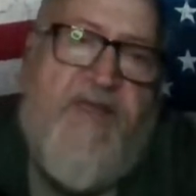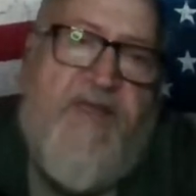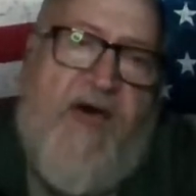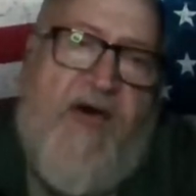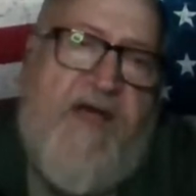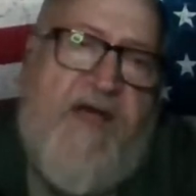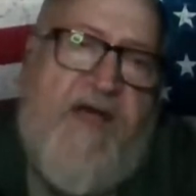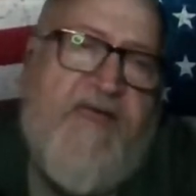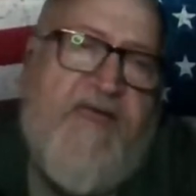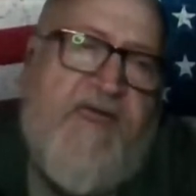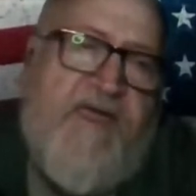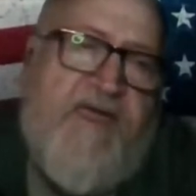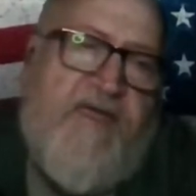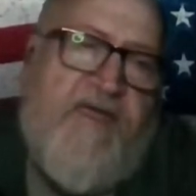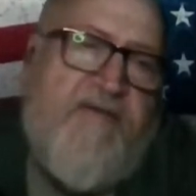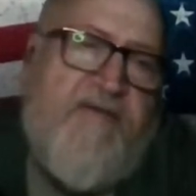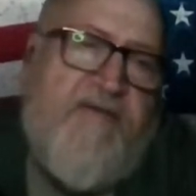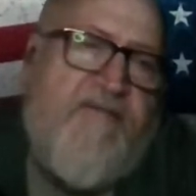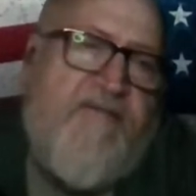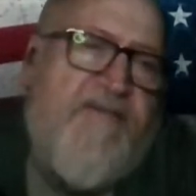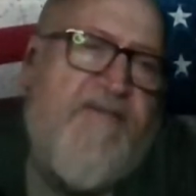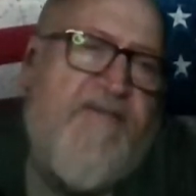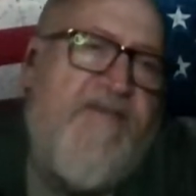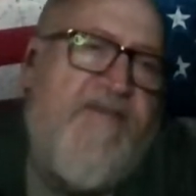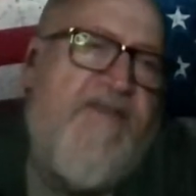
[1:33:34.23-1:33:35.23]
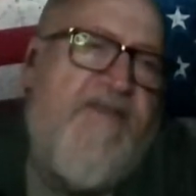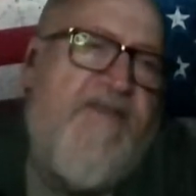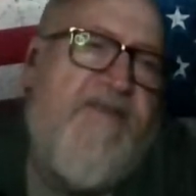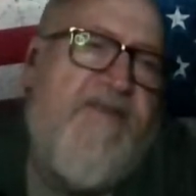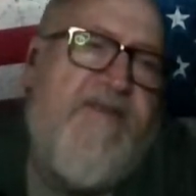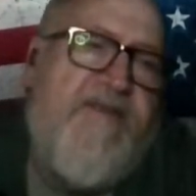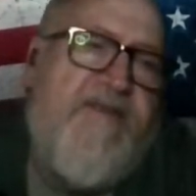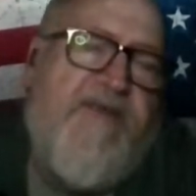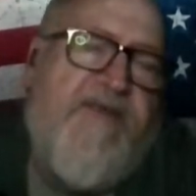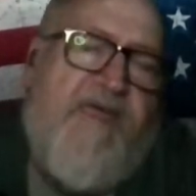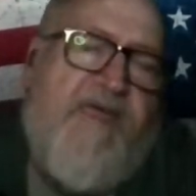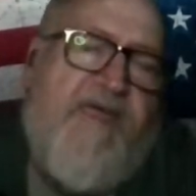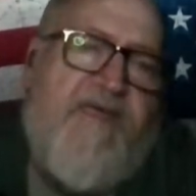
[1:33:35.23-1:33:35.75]
I can't
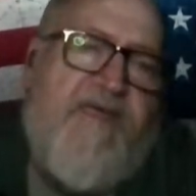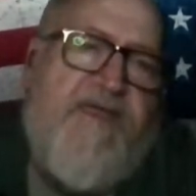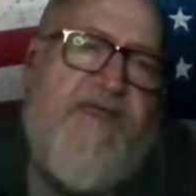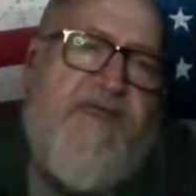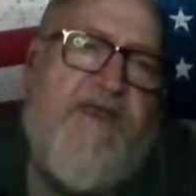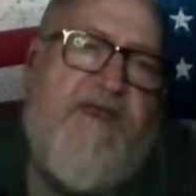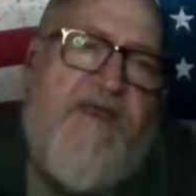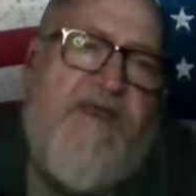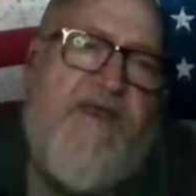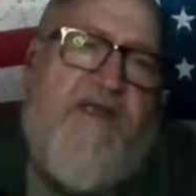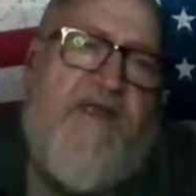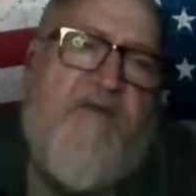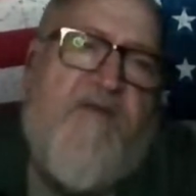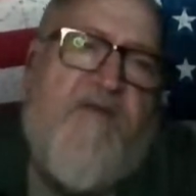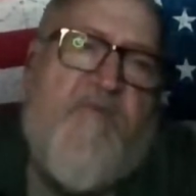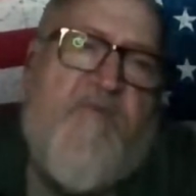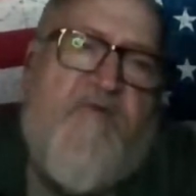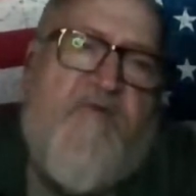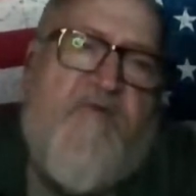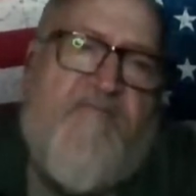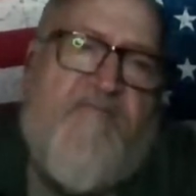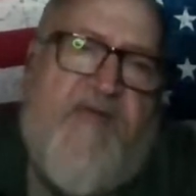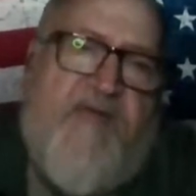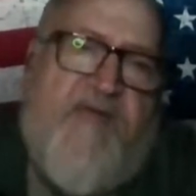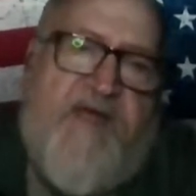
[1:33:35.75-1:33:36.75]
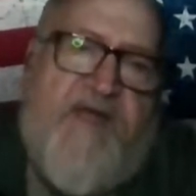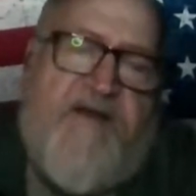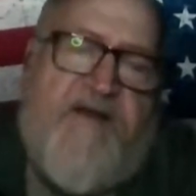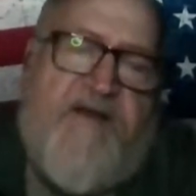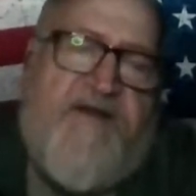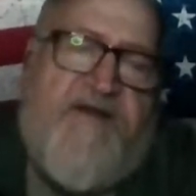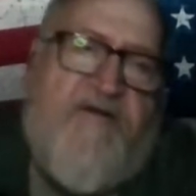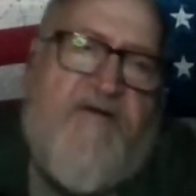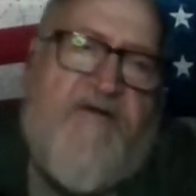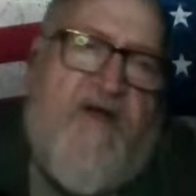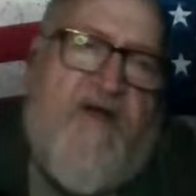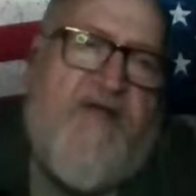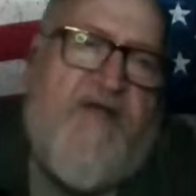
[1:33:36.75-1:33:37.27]
get in there and move around in the
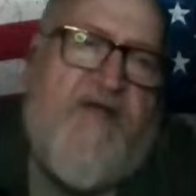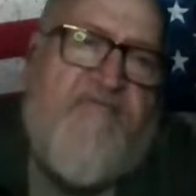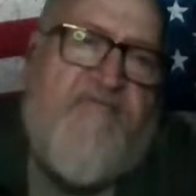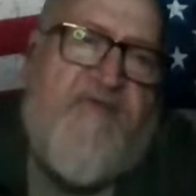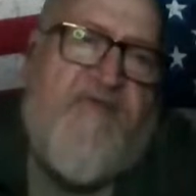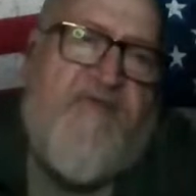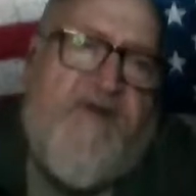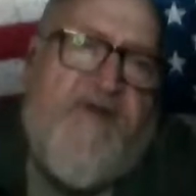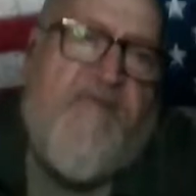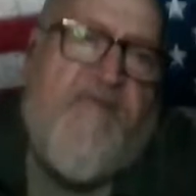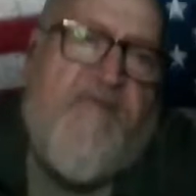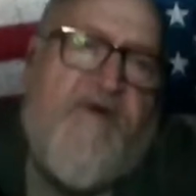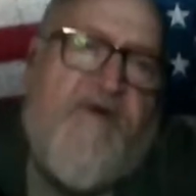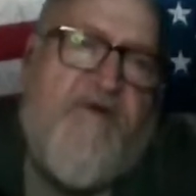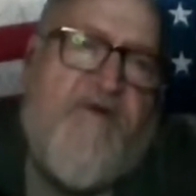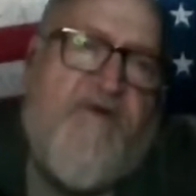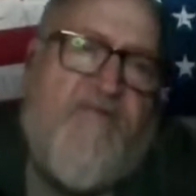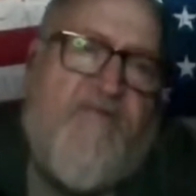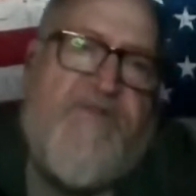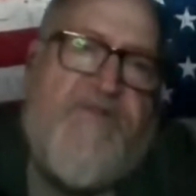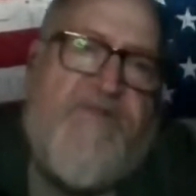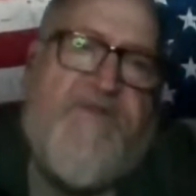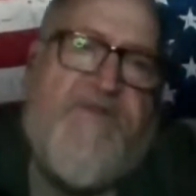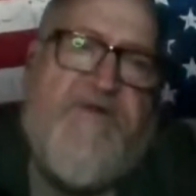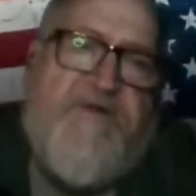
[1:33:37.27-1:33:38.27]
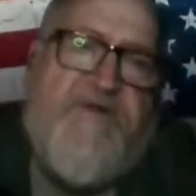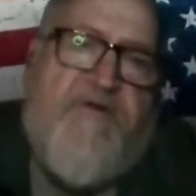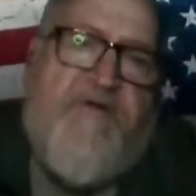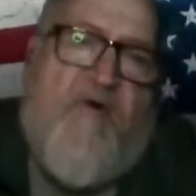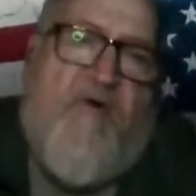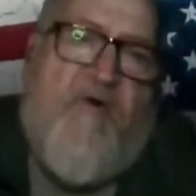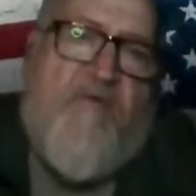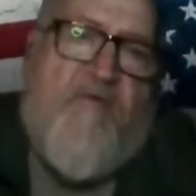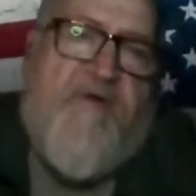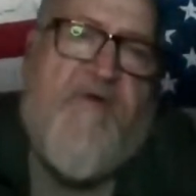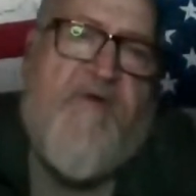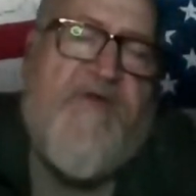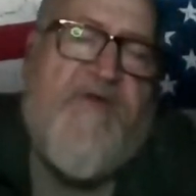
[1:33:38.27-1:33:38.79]
garage very well with the
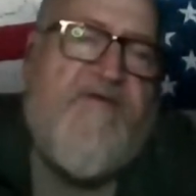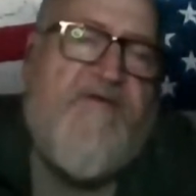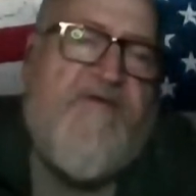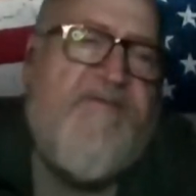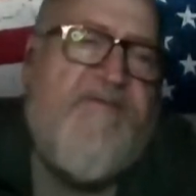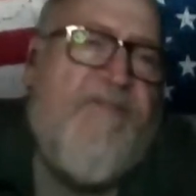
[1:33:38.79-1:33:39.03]
cold weather.